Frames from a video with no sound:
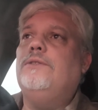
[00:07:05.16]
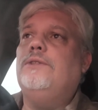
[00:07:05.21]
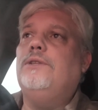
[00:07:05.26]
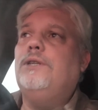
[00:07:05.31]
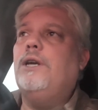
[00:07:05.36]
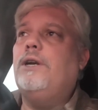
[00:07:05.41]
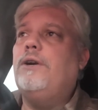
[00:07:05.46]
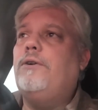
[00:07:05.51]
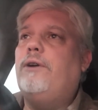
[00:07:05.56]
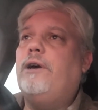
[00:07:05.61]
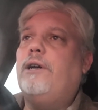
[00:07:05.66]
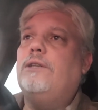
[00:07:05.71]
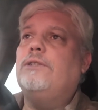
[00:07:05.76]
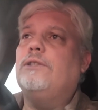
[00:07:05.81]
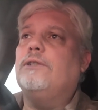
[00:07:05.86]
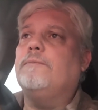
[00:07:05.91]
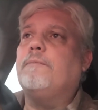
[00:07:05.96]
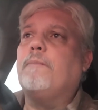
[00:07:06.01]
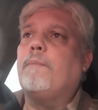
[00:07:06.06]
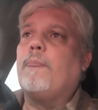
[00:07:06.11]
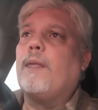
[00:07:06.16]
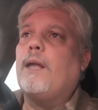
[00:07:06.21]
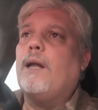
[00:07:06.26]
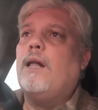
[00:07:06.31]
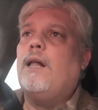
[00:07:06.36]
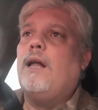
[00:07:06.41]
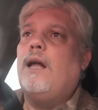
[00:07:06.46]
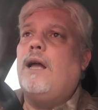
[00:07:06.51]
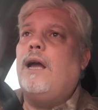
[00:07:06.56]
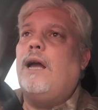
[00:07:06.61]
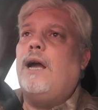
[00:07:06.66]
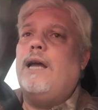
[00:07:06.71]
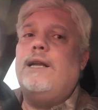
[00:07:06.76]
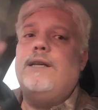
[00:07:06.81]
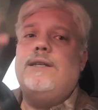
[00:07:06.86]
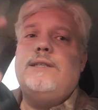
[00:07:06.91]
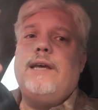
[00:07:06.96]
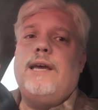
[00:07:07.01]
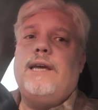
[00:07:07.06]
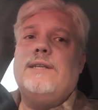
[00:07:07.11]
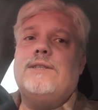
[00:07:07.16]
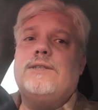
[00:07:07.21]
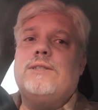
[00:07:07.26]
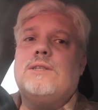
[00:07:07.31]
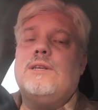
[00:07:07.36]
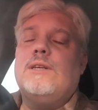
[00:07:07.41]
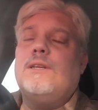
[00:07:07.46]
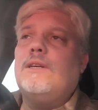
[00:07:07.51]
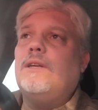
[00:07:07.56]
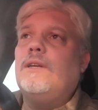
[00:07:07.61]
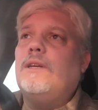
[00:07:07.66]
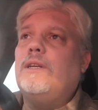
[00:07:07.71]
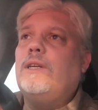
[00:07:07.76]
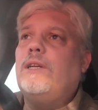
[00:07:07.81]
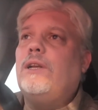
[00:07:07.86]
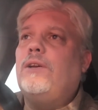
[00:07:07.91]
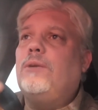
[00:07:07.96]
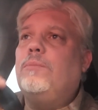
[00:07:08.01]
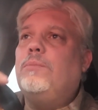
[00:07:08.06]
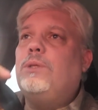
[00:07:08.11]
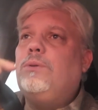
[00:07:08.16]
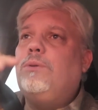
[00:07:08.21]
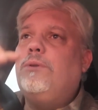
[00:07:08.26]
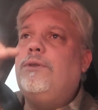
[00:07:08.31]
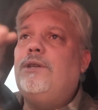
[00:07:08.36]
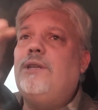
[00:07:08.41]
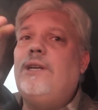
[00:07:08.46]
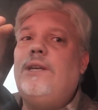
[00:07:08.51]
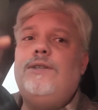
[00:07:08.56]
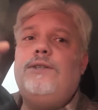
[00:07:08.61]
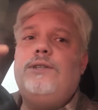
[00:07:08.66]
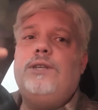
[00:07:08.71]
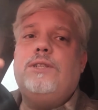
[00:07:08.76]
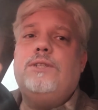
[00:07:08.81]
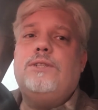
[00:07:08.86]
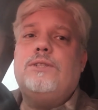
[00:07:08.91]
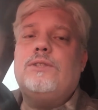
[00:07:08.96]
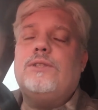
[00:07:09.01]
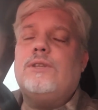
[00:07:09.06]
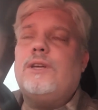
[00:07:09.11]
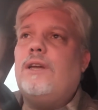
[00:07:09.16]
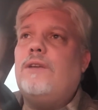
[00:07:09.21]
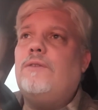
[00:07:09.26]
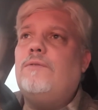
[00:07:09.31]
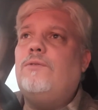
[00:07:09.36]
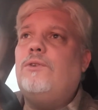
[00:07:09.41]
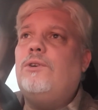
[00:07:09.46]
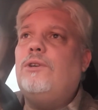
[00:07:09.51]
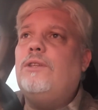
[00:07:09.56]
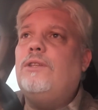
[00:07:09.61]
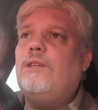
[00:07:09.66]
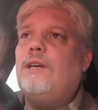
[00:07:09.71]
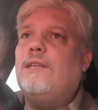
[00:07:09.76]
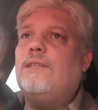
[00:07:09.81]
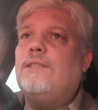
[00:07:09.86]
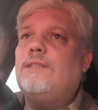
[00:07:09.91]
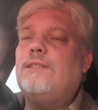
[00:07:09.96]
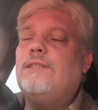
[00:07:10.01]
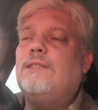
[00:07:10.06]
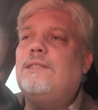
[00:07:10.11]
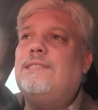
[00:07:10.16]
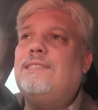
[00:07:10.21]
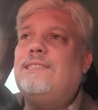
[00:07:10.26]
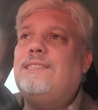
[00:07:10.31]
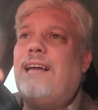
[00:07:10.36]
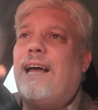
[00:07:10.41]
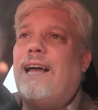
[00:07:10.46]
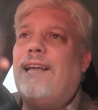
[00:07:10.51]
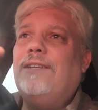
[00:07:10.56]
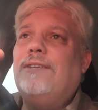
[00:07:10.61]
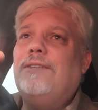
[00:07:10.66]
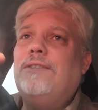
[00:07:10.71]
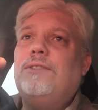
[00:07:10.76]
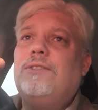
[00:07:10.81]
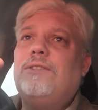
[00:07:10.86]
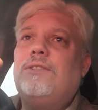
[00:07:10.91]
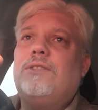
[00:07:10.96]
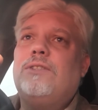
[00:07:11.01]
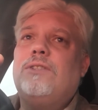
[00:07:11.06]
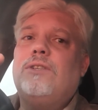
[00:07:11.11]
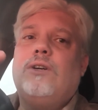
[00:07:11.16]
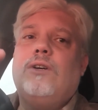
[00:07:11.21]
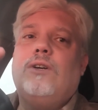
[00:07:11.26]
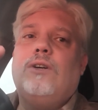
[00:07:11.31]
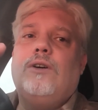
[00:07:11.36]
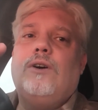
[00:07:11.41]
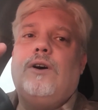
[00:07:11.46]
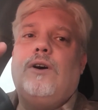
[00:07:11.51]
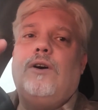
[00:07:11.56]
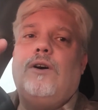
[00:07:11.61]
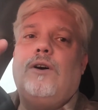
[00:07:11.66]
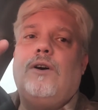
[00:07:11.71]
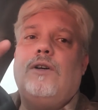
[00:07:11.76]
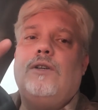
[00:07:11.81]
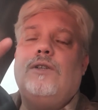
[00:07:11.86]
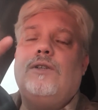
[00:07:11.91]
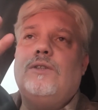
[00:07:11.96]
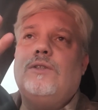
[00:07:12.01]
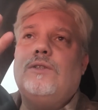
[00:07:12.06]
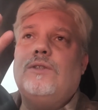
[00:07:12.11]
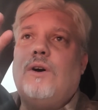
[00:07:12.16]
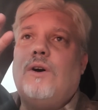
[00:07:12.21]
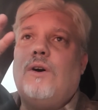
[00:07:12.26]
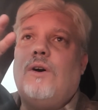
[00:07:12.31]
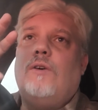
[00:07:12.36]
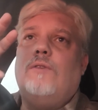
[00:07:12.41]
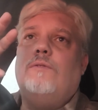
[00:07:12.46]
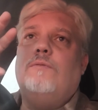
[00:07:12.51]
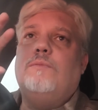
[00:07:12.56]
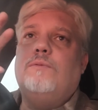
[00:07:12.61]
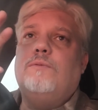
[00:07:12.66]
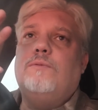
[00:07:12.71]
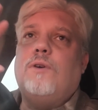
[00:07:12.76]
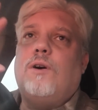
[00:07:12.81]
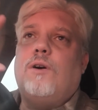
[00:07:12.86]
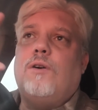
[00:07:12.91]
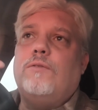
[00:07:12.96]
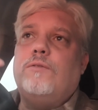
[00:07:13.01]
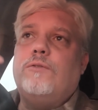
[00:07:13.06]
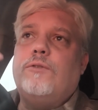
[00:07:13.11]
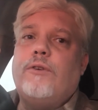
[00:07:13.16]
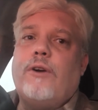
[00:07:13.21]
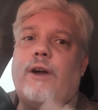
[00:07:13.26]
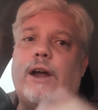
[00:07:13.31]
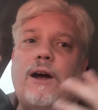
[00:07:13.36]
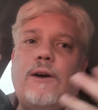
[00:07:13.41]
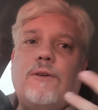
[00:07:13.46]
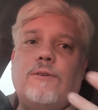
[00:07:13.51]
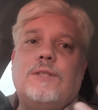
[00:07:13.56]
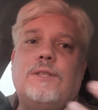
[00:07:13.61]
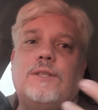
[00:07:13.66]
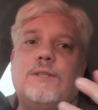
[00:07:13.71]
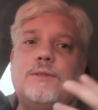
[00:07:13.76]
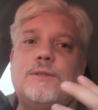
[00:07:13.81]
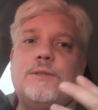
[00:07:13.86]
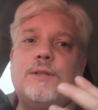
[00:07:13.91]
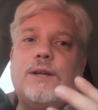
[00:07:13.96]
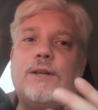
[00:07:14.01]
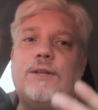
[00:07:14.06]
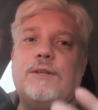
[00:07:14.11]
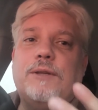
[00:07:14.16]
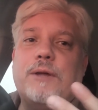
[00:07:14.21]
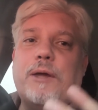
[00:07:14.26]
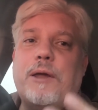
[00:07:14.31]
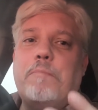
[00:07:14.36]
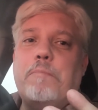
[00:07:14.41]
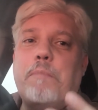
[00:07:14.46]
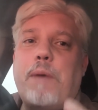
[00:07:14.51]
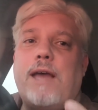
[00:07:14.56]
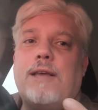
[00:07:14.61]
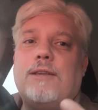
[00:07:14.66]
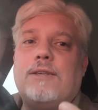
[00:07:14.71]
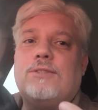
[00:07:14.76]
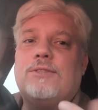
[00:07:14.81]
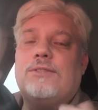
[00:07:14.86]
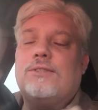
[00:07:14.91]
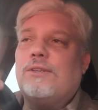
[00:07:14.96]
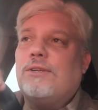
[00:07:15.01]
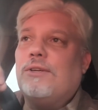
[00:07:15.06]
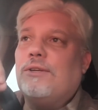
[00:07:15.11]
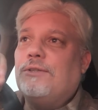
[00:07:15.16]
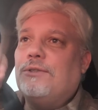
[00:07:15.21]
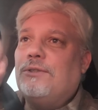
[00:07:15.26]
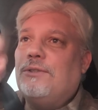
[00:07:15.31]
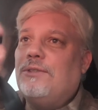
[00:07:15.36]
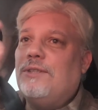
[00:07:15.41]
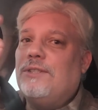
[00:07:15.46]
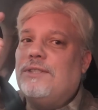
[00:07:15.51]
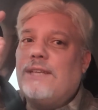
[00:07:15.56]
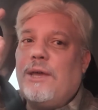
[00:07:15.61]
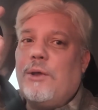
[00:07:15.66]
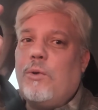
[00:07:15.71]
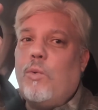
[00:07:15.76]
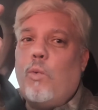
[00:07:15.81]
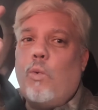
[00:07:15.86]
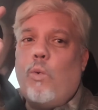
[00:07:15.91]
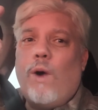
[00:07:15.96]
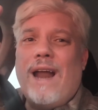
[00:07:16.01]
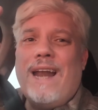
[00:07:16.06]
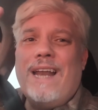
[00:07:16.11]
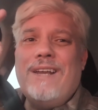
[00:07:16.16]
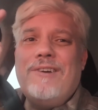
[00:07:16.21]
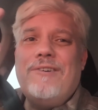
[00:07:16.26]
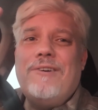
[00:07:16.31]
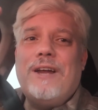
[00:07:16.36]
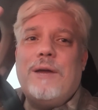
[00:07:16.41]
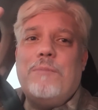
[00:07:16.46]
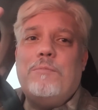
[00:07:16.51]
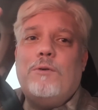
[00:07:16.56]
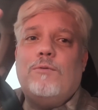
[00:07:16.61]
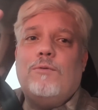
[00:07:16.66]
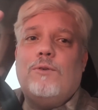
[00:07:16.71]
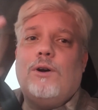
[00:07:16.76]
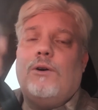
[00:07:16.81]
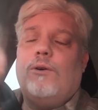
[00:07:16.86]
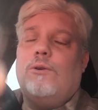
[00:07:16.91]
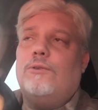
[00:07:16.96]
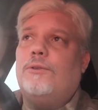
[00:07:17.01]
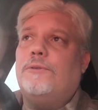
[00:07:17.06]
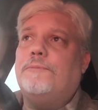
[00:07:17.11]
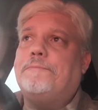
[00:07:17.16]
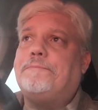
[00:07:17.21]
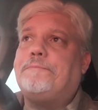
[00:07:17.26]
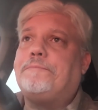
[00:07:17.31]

to generation, and it takes between 36 and 40,000 tons of ground and mass to just get 1 gram of gold.